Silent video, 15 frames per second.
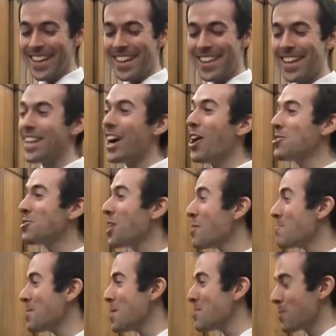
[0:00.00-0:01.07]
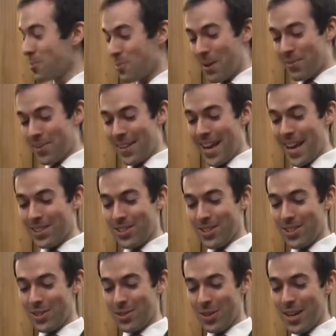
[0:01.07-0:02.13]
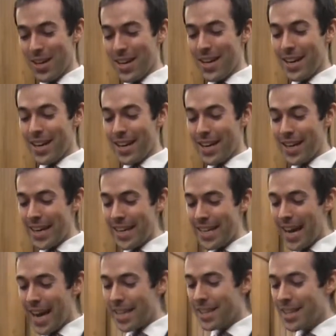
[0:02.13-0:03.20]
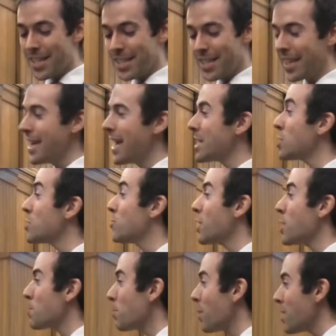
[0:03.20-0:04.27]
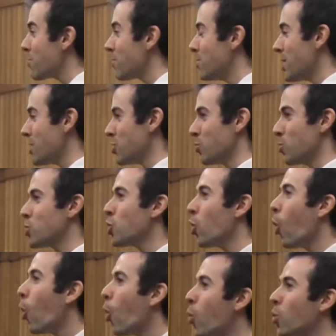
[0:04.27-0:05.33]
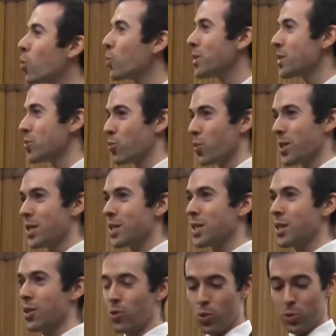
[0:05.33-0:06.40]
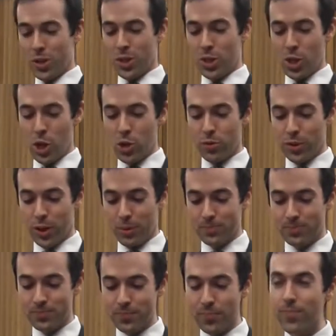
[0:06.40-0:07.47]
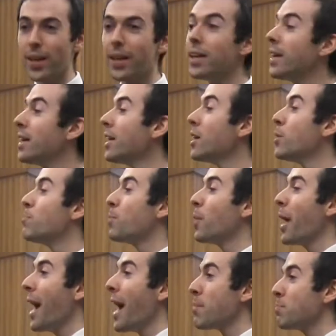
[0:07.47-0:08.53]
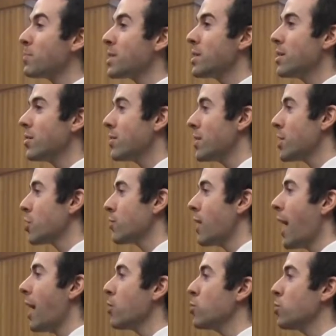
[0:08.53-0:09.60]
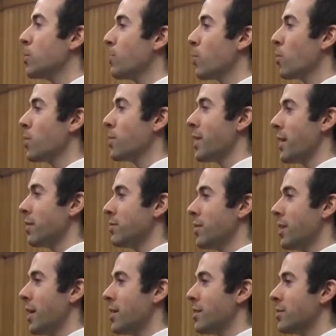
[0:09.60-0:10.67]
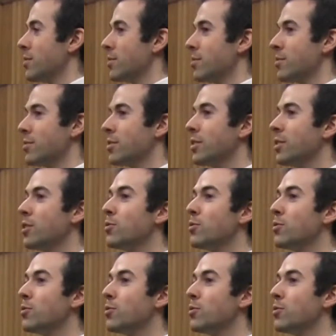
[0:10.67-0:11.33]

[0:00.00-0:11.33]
Then our timekeeper, Raphael Henderson, he has this very playful nature which always wins the audience over. Perhaps think of how you deploy that, and